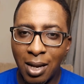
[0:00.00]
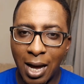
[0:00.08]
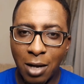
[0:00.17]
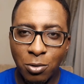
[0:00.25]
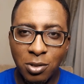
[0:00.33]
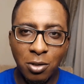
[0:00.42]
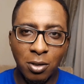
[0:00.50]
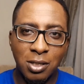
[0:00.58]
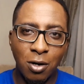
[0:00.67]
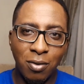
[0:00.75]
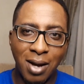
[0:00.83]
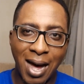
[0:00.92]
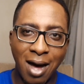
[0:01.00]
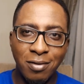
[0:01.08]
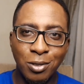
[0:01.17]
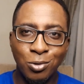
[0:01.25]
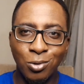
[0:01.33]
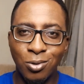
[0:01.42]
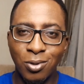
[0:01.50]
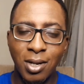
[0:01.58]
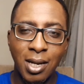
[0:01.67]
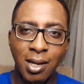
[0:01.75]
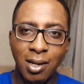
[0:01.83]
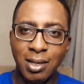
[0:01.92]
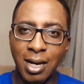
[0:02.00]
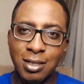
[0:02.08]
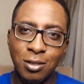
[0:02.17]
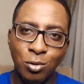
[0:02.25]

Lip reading: And you see yourself having to get